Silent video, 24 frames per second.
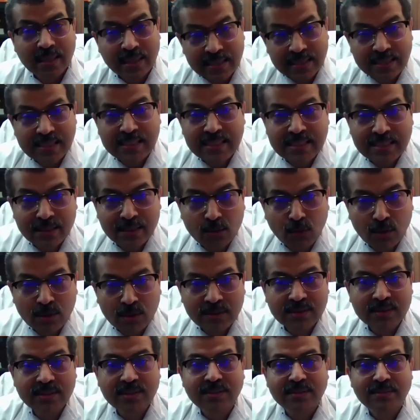against the
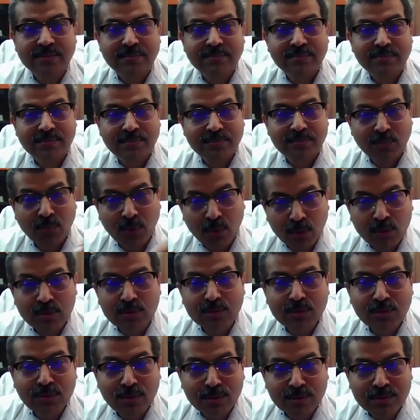doctors,
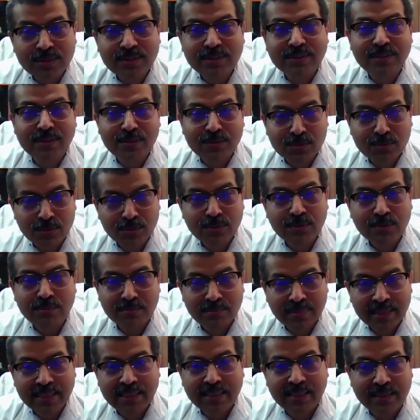for the doctors also,
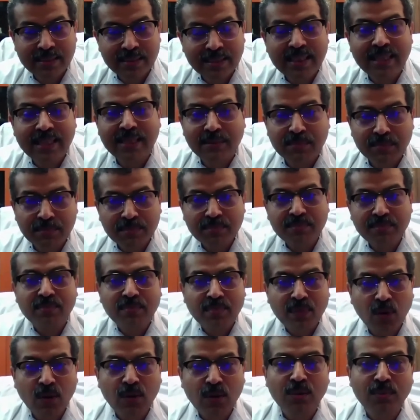but there are a
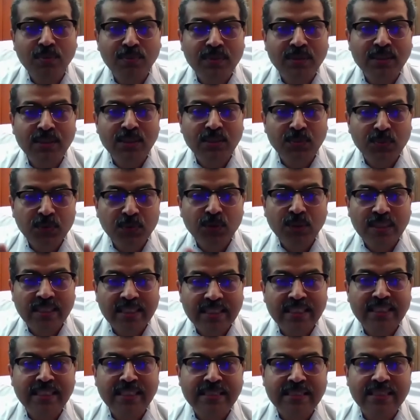lot of
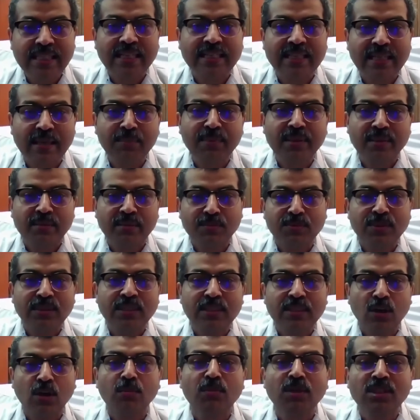disputed things are coming with
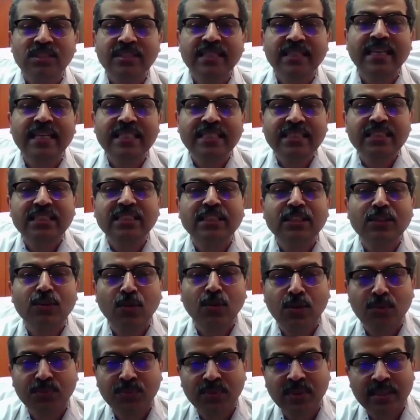the commercialization
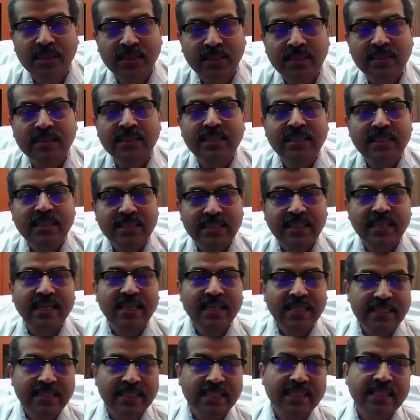of the
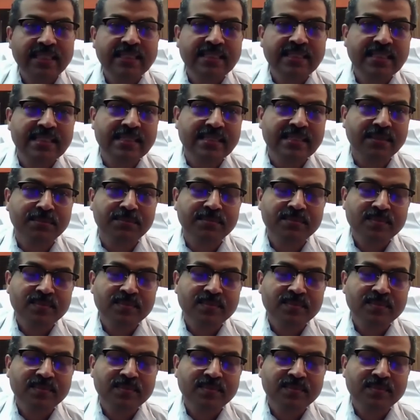healthcare system.